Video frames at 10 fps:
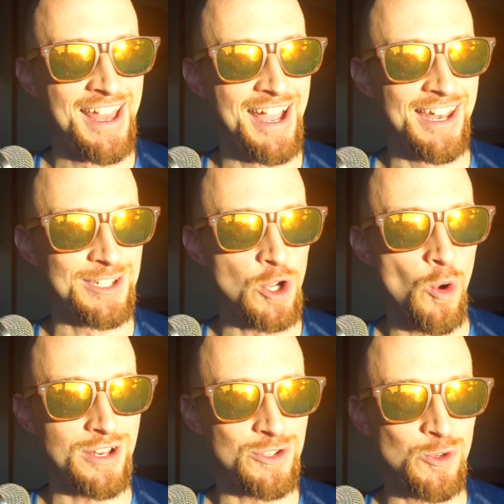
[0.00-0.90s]
and is
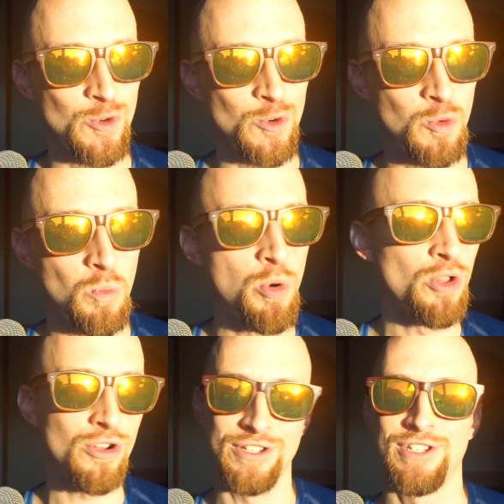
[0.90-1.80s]
going to
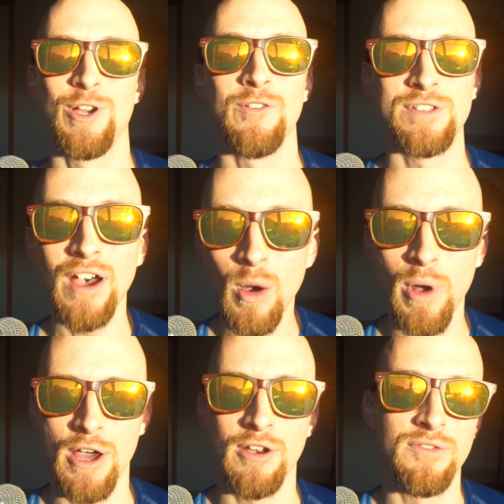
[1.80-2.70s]
pull ourselves up
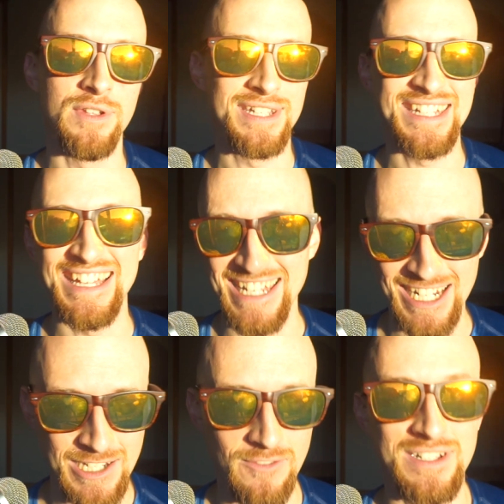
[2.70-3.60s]
out of this
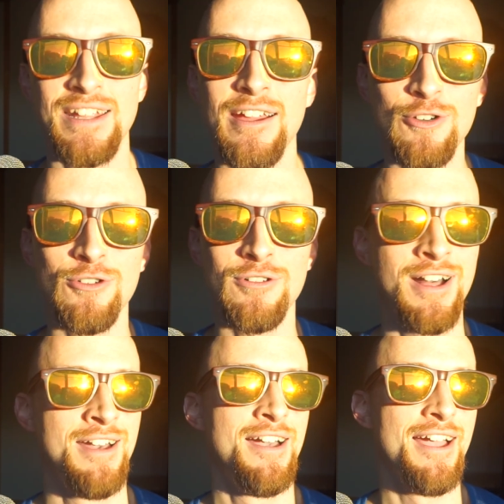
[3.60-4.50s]
addictive cycle
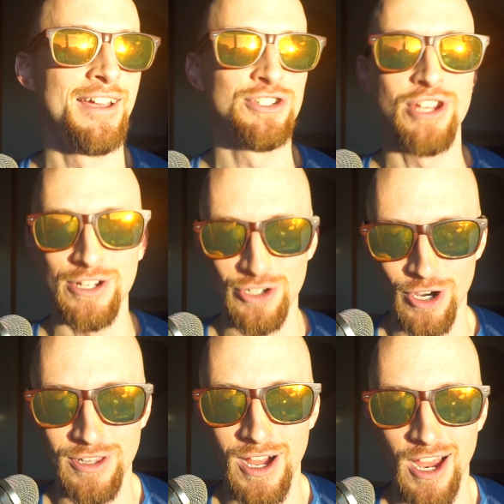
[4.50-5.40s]
and change
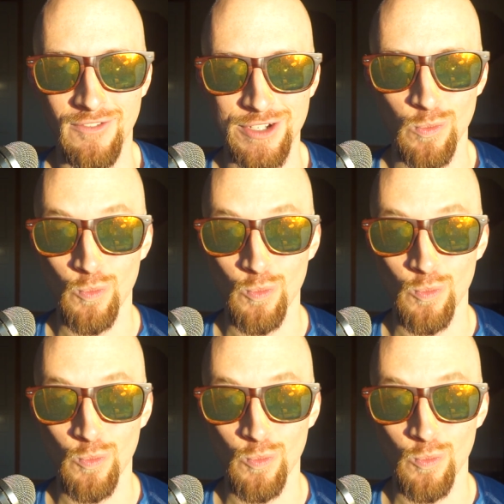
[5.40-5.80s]
our lives.